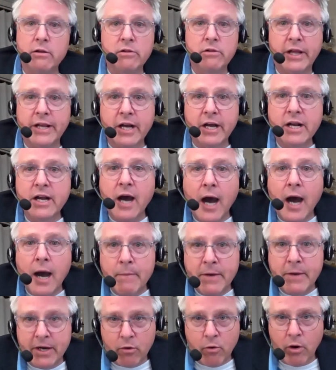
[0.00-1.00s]
like a
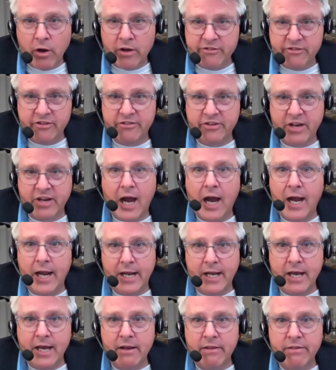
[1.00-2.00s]
comet across the
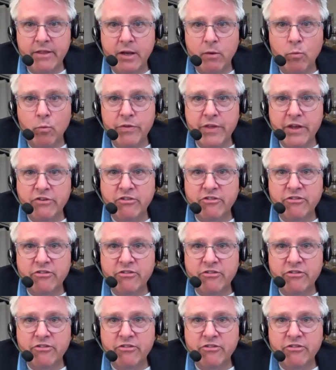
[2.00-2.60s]
sky kind of thing, where